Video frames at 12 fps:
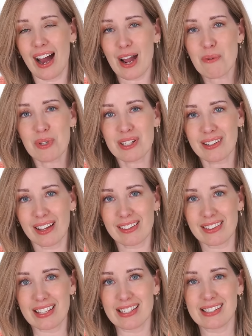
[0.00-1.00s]
I really
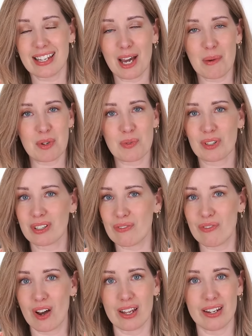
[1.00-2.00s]
like these. They come in really
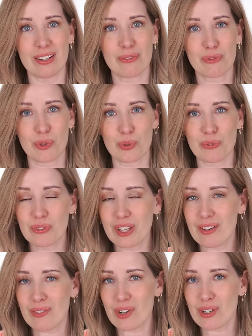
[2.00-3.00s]
fun fruit
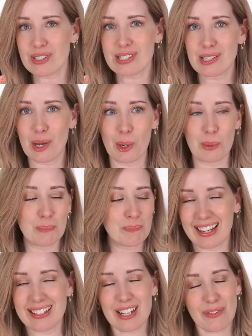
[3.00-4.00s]
flavors, so
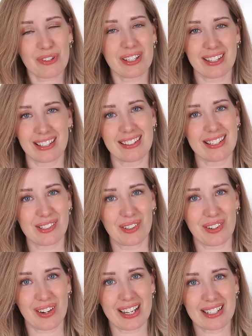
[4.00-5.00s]
I definitely think these
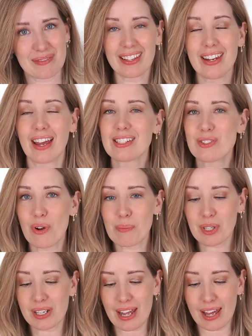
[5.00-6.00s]
are great. Next,
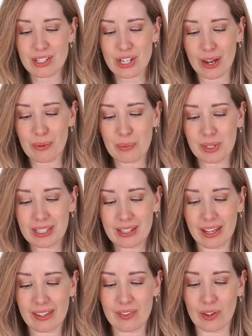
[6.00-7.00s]
from Laneige, I really
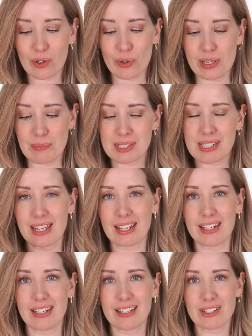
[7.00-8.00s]
like their Cream
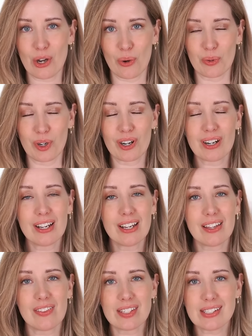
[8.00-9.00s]
Skin Toner.
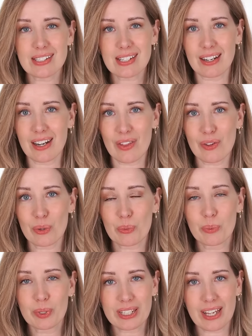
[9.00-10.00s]
This is another
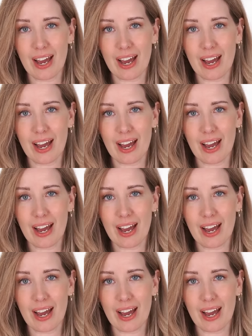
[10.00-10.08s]
really